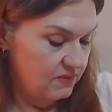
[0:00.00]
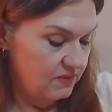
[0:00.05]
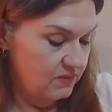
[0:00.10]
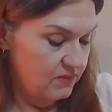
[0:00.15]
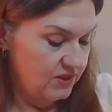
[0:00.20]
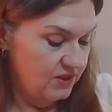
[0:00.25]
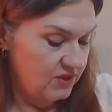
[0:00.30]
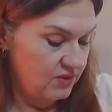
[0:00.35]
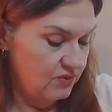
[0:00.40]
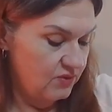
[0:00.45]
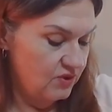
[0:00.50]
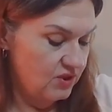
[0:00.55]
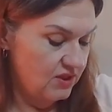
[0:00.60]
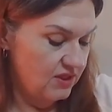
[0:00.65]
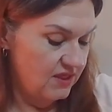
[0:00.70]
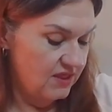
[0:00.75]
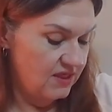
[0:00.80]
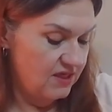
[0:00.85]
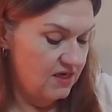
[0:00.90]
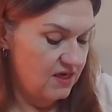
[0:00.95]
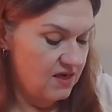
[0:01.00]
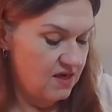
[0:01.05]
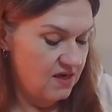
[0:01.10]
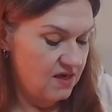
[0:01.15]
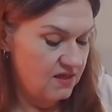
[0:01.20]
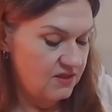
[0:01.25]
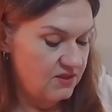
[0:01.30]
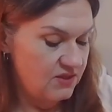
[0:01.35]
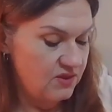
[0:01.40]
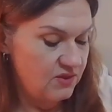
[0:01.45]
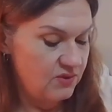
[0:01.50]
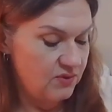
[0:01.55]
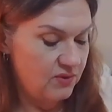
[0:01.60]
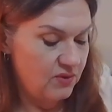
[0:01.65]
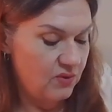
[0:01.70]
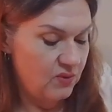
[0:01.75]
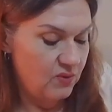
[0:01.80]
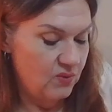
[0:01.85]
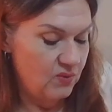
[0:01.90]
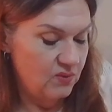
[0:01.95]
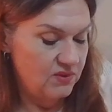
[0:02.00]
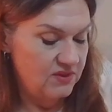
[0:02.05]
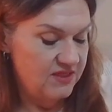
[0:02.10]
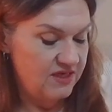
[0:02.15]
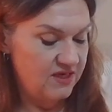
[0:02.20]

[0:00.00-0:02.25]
We're usually not too cold